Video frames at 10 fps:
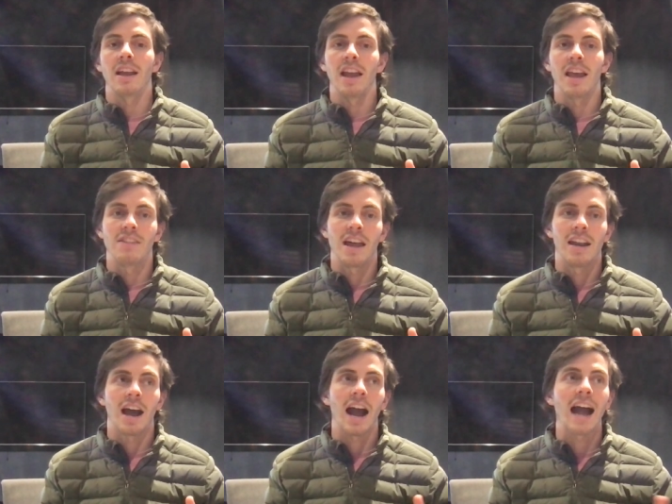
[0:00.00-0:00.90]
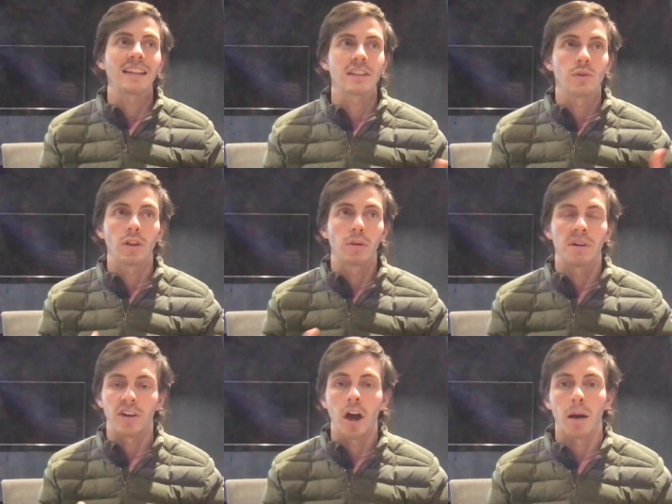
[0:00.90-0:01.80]
and then I like to do a little
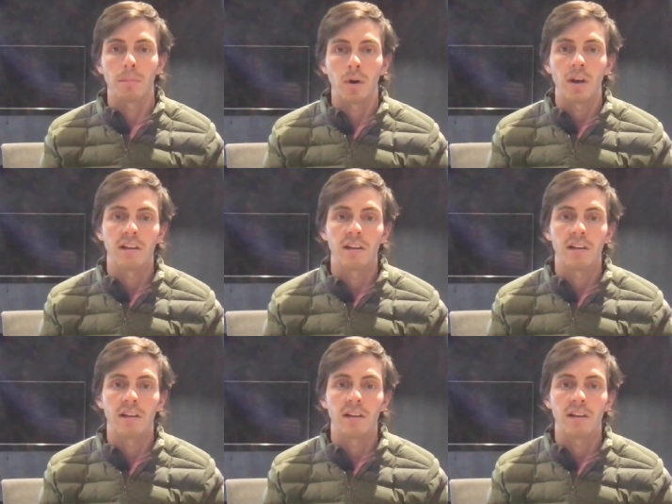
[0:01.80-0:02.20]
bit of a combo.